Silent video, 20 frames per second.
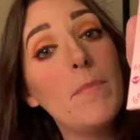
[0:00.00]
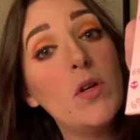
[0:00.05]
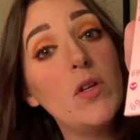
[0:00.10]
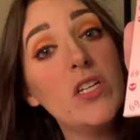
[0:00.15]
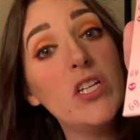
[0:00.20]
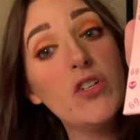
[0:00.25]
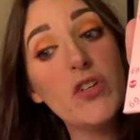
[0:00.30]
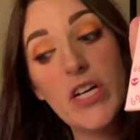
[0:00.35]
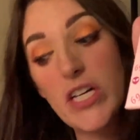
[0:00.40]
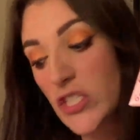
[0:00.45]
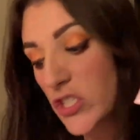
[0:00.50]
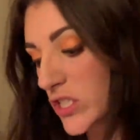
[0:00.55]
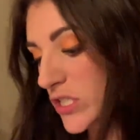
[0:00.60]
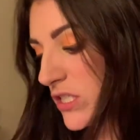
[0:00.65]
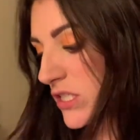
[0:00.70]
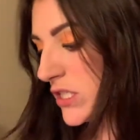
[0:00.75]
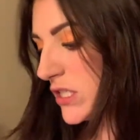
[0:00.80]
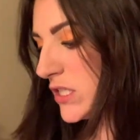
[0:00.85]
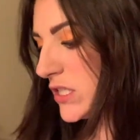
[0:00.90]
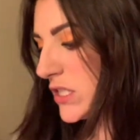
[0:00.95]
Beauty
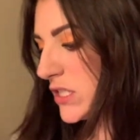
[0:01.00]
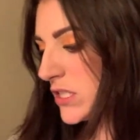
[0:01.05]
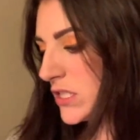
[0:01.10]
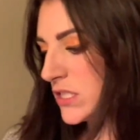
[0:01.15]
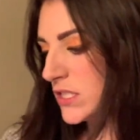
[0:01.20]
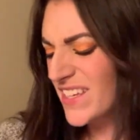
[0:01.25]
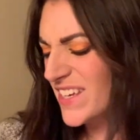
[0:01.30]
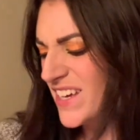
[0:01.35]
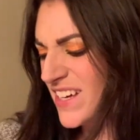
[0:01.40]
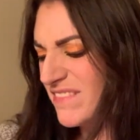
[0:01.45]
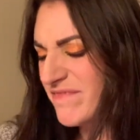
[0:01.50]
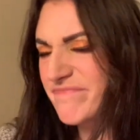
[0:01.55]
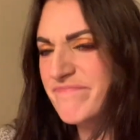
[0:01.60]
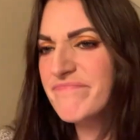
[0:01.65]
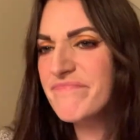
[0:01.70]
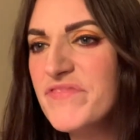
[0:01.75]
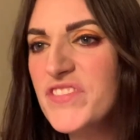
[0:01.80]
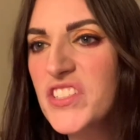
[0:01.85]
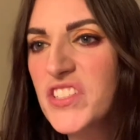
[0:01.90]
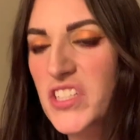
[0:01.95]
Creations. Yeah,
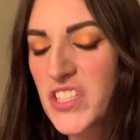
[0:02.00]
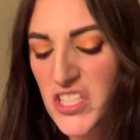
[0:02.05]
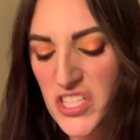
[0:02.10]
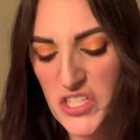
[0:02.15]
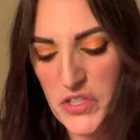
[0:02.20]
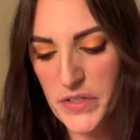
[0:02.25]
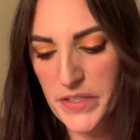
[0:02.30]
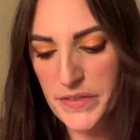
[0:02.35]
just going to do